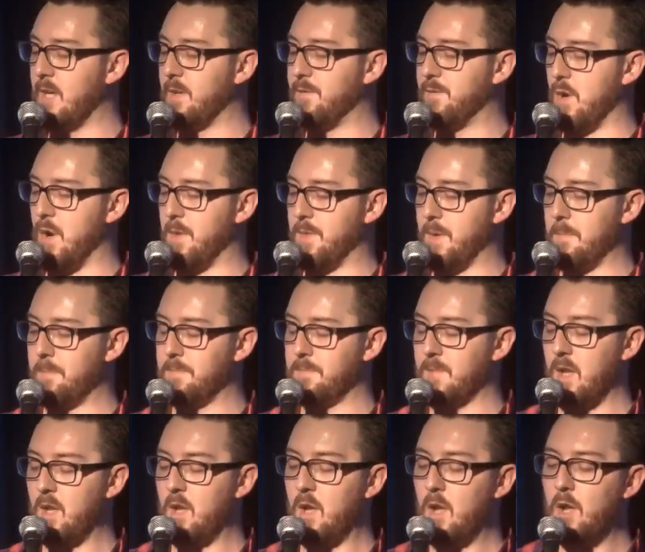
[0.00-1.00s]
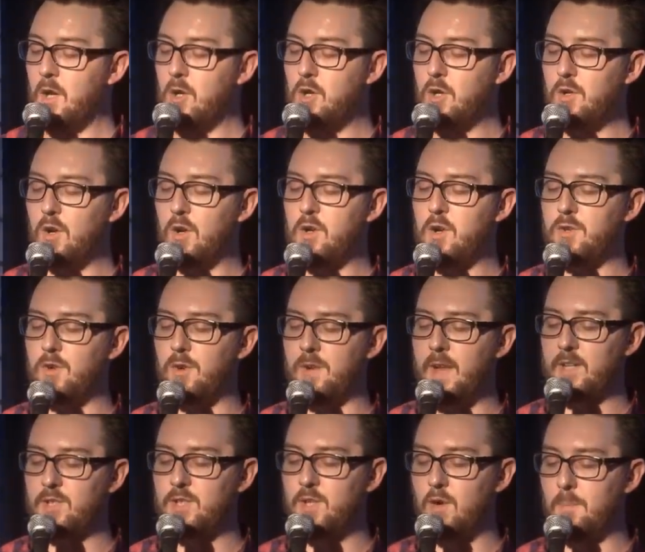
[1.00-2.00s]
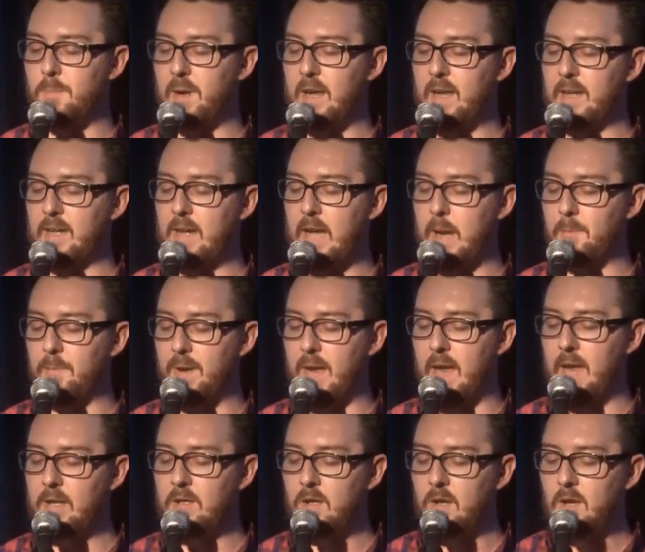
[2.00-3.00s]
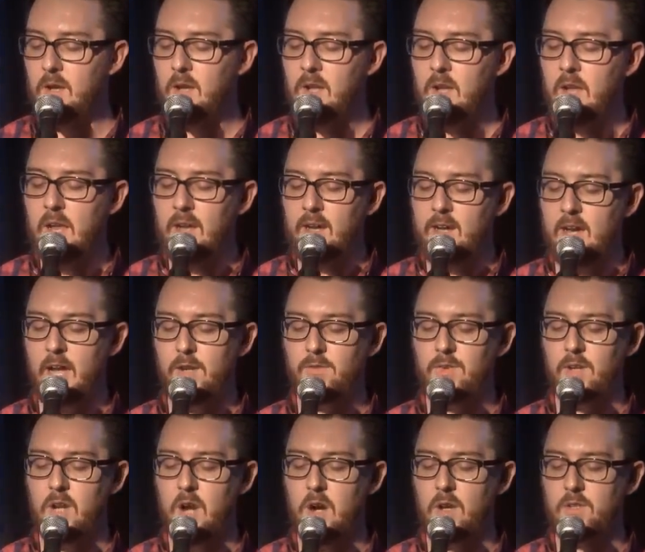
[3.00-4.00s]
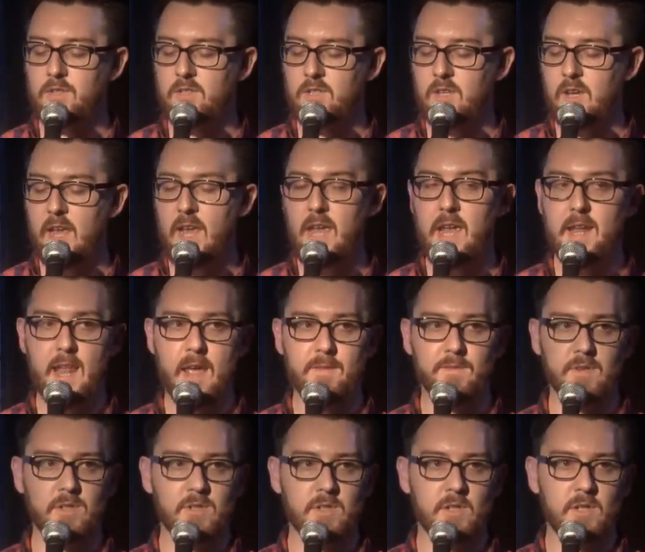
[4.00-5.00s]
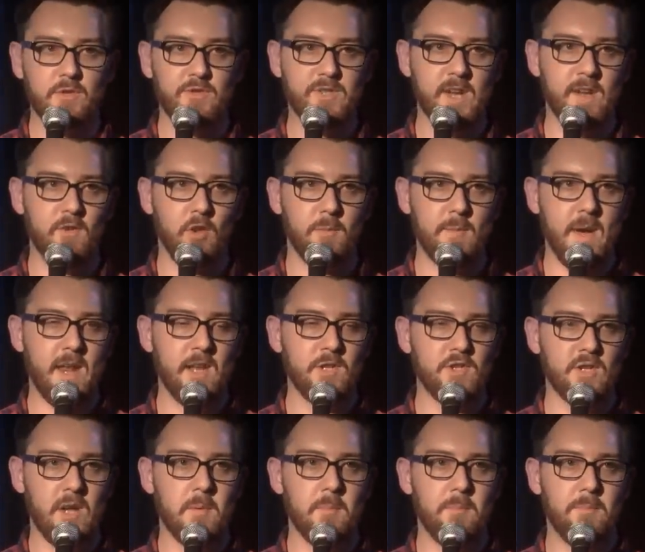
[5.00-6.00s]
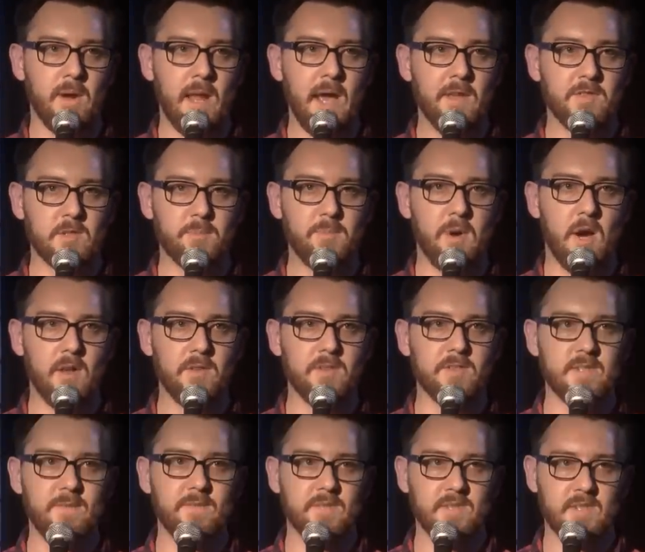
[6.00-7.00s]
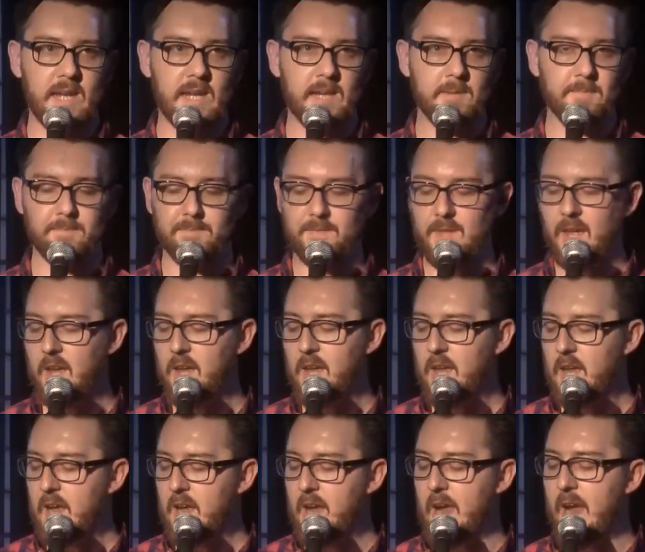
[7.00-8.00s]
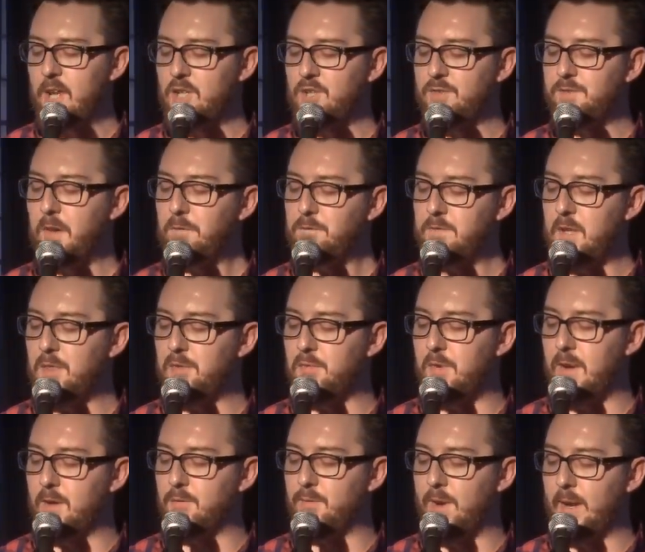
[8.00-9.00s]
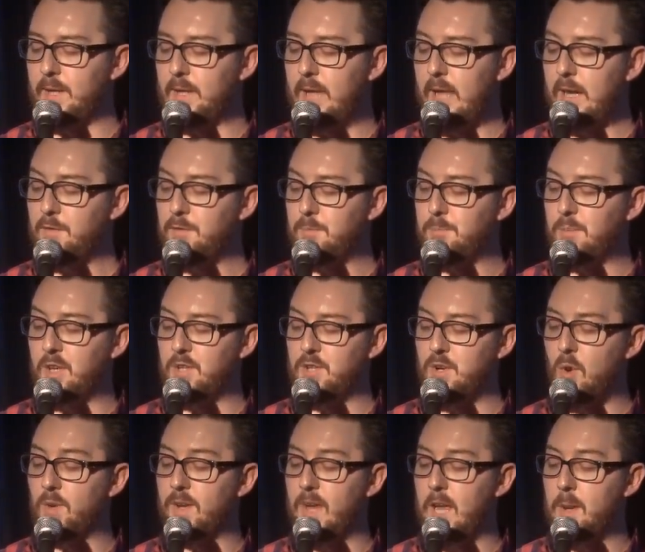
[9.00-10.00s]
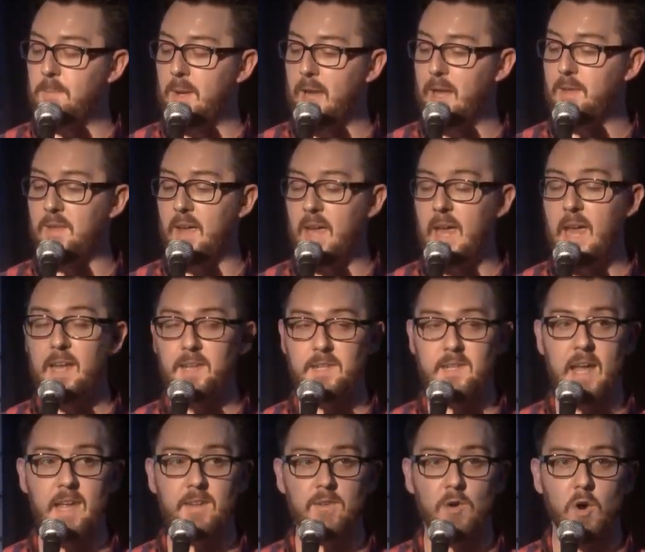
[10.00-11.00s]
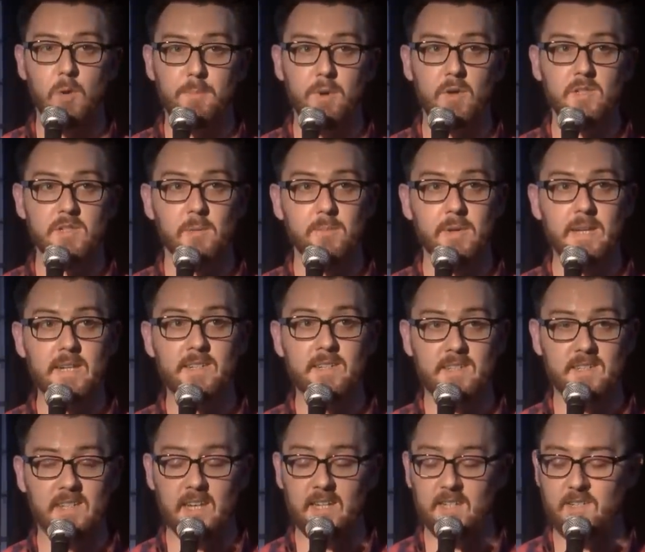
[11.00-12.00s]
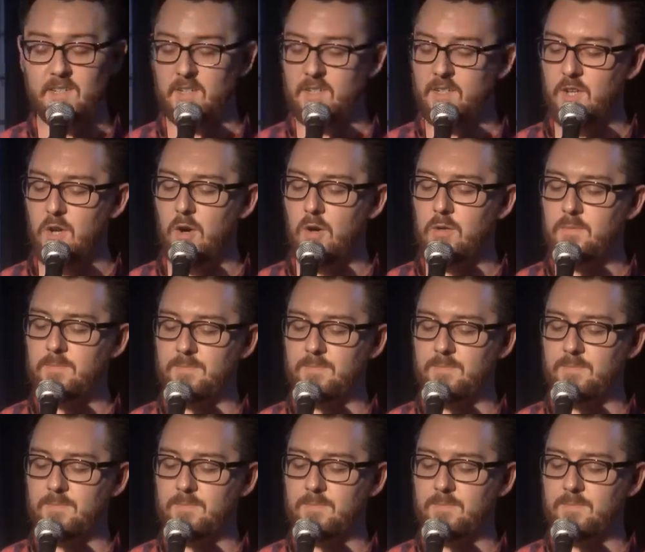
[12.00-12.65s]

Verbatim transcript: any further. Good luck on your next European campaign. kind regards, Ian Evans, General Manager, Blyth Spartans FC aged 53 in real life, but in your game, either 88 or possibly deceased. So.